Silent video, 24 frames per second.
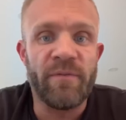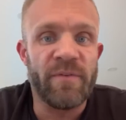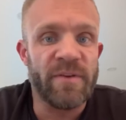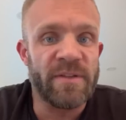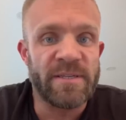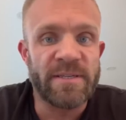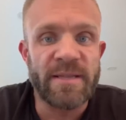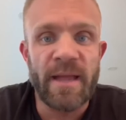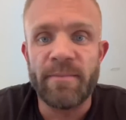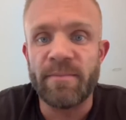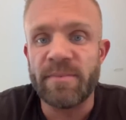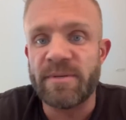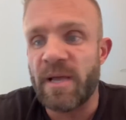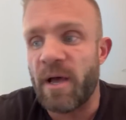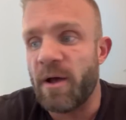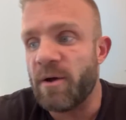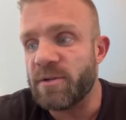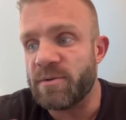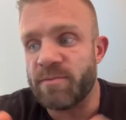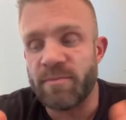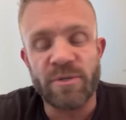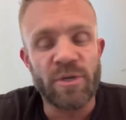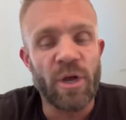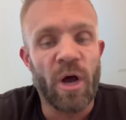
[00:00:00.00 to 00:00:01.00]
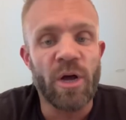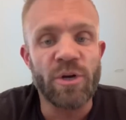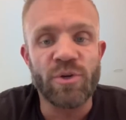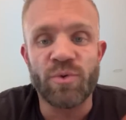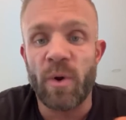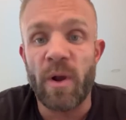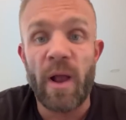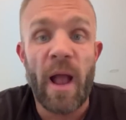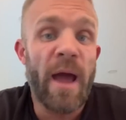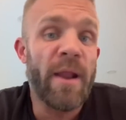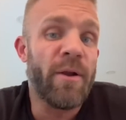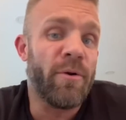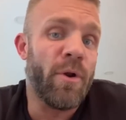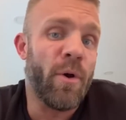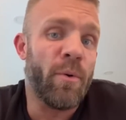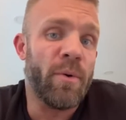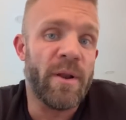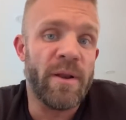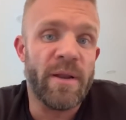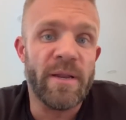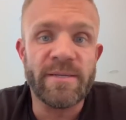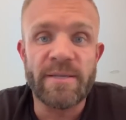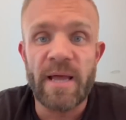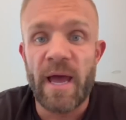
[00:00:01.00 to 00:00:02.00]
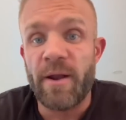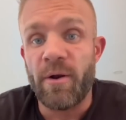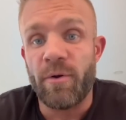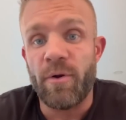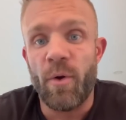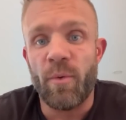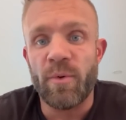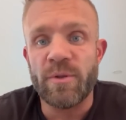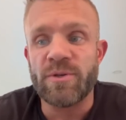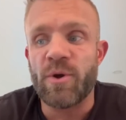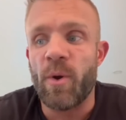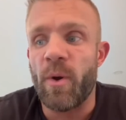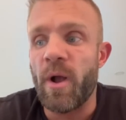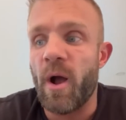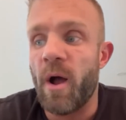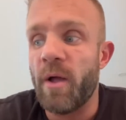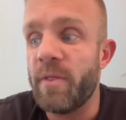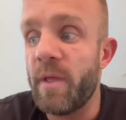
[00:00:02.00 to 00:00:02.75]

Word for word: If it's stem cells, massage work, I don't know what it is. I don't know what's going on